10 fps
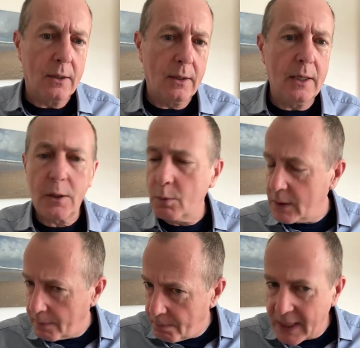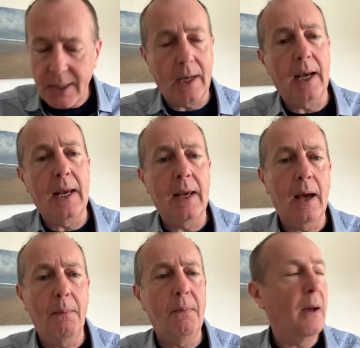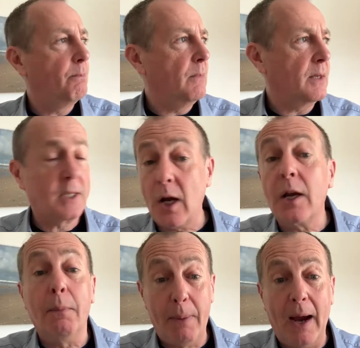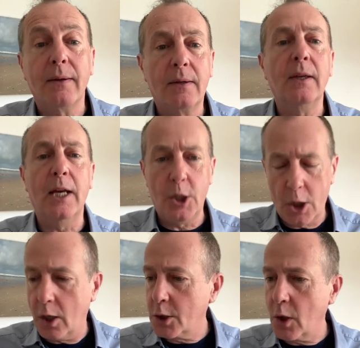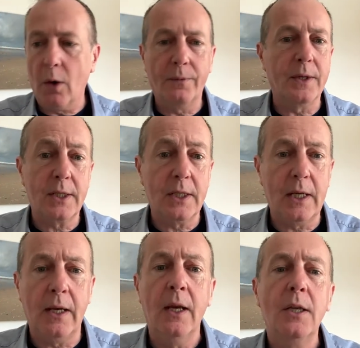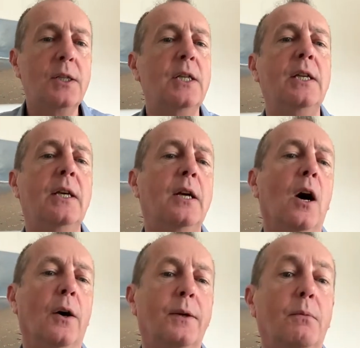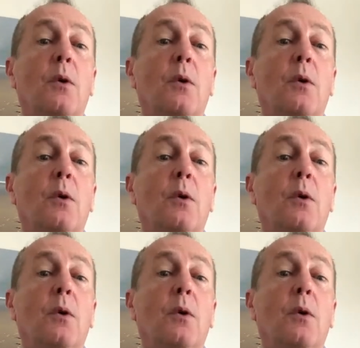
This was basically a psychopath in charge of the city guard,